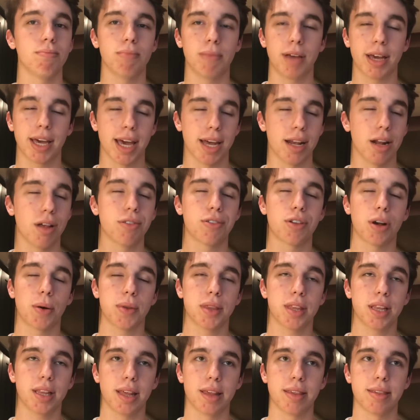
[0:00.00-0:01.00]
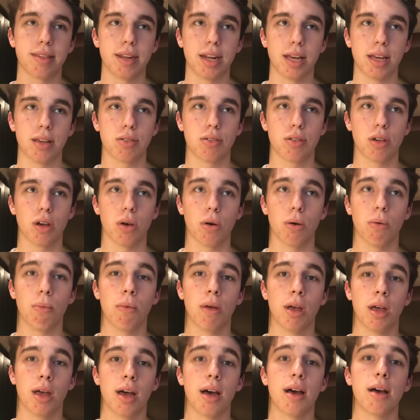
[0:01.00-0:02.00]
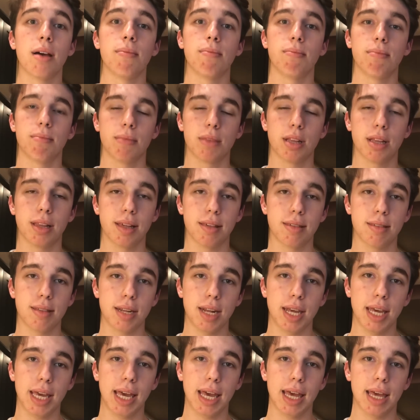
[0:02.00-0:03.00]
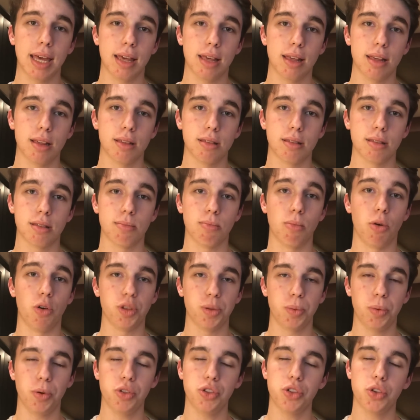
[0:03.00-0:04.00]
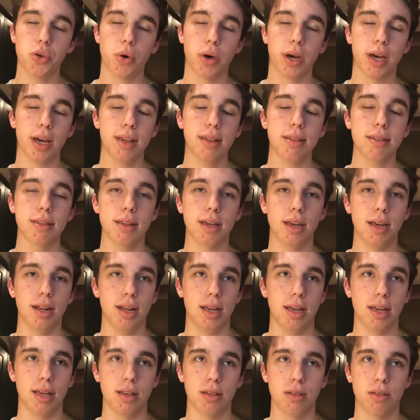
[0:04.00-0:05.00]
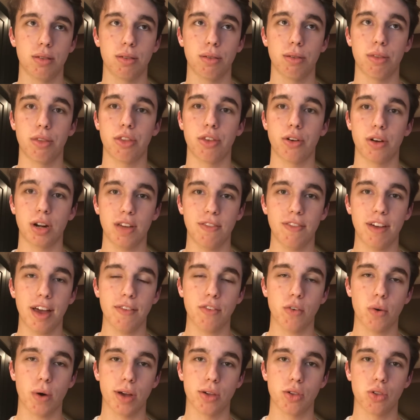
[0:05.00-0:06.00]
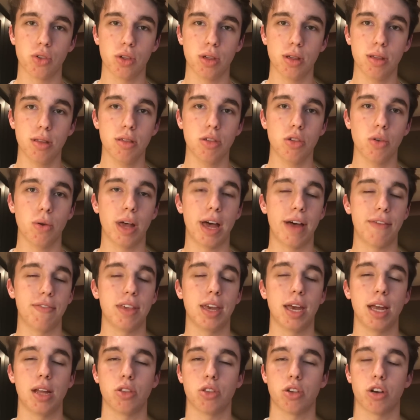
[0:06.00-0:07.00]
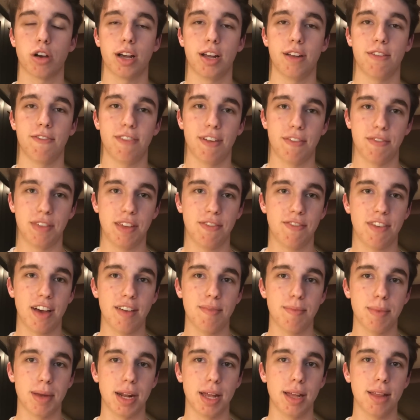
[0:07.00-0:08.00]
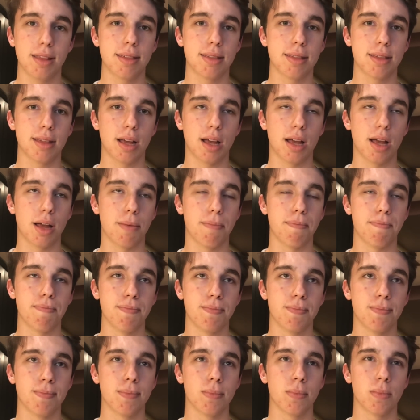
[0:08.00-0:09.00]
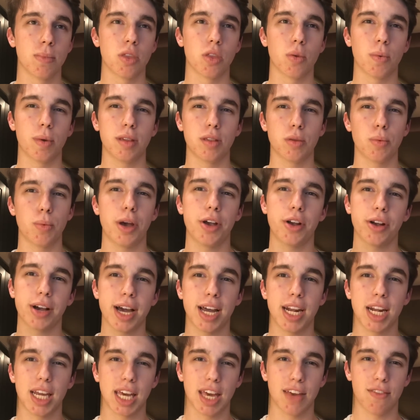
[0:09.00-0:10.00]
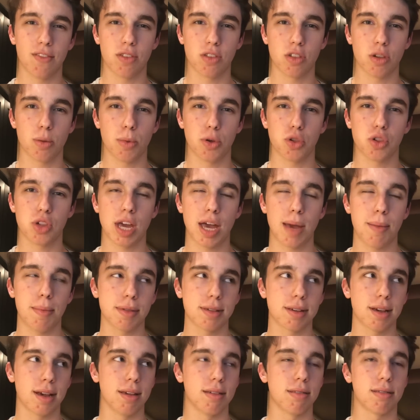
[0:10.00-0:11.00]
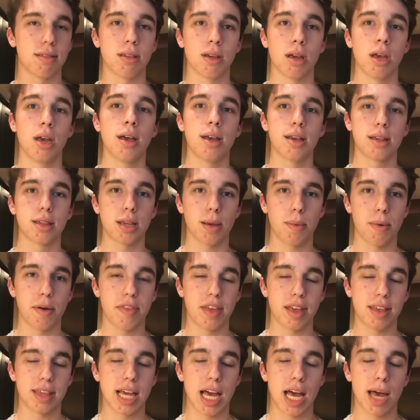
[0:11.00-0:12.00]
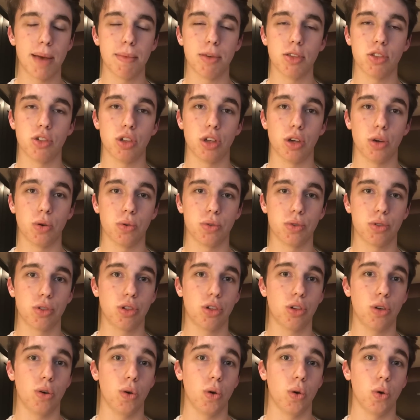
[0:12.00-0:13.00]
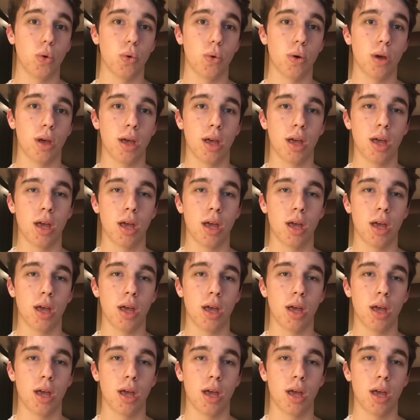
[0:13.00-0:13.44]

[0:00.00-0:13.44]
again, I'll start with the listening. So the listening is multiple choice. It is 35 questions you'll have to answer in 55 minutes. Um, the reason why you're kind of given so much time is because some of that time is used to